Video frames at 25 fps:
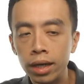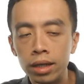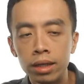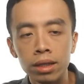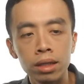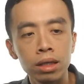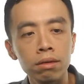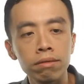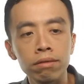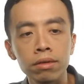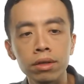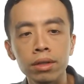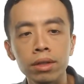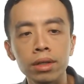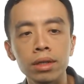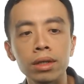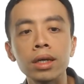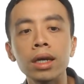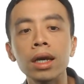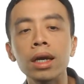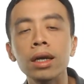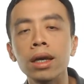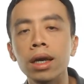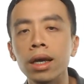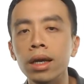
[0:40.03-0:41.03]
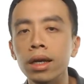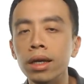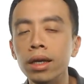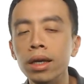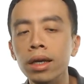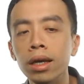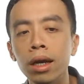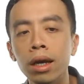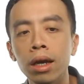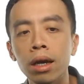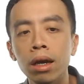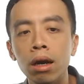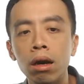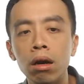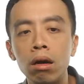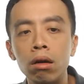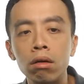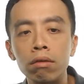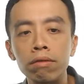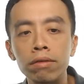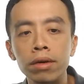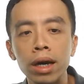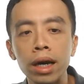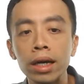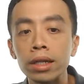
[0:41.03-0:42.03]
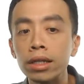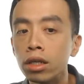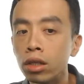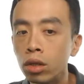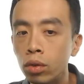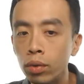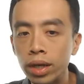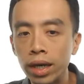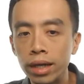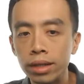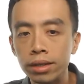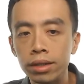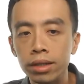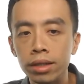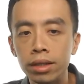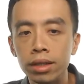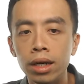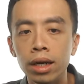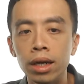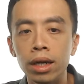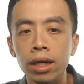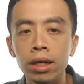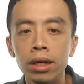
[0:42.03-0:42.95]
given the Ka of ethanoic acid